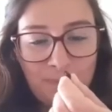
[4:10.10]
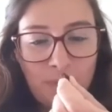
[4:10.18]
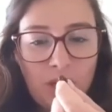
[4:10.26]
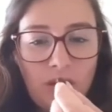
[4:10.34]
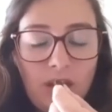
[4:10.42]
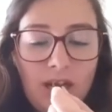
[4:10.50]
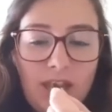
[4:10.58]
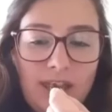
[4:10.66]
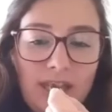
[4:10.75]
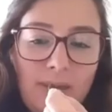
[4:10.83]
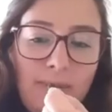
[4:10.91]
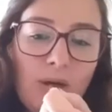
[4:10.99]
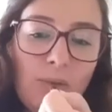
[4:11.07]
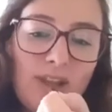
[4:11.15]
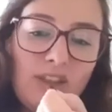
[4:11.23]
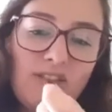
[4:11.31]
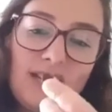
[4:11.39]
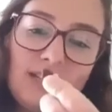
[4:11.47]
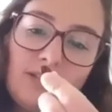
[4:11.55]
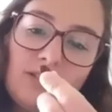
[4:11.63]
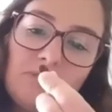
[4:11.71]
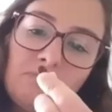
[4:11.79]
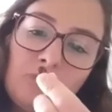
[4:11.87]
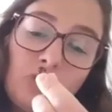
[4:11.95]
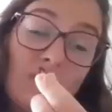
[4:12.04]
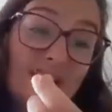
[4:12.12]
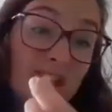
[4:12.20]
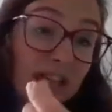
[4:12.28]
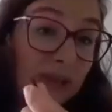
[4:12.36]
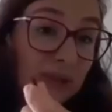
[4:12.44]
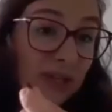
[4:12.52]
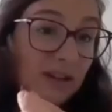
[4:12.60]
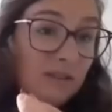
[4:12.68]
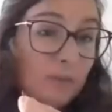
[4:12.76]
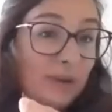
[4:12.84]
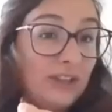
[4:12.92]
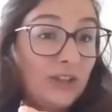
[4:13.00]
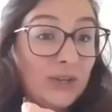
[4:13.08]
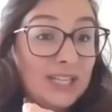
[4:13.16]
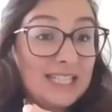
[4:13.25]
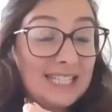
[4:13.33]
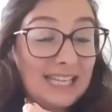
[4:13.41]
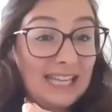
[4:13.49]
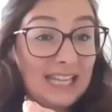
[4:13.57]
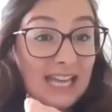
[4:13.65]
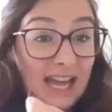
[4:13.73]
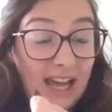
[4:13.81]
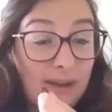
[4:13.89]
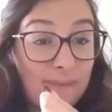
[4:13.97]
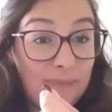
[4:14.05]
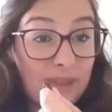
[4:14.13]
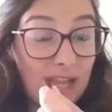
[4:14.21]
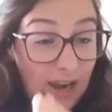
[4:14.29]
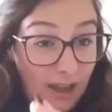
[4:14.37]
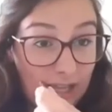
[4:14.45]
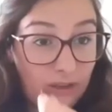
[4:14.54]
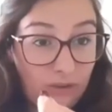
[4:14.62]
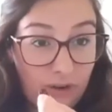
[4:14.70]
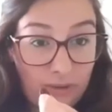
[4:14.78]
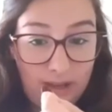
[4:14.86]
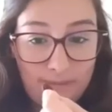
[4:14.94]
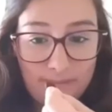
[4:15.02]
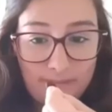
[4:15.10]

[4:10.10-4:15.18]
You're going to think about whether it's translucent, whether you can see the light through it.